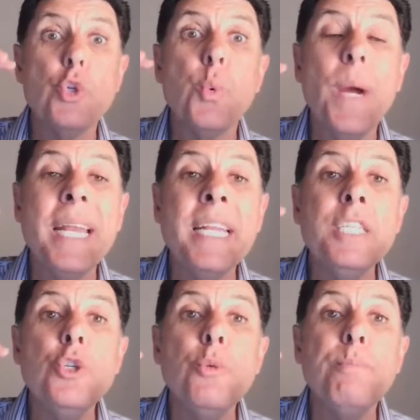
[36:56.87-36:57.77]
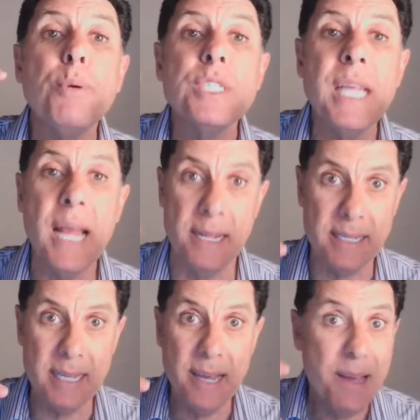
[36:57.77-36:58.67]
22%.
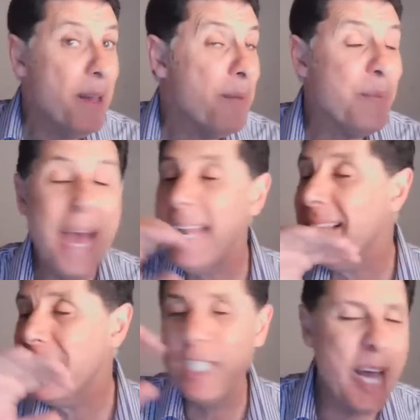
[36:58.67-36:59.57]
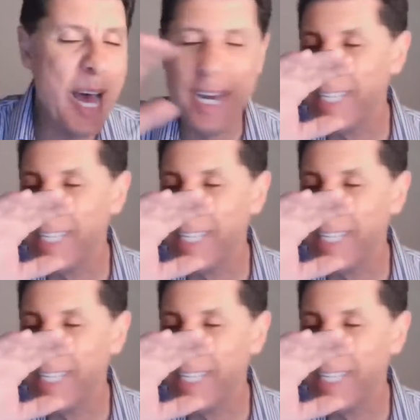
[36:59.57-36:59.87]
That is not a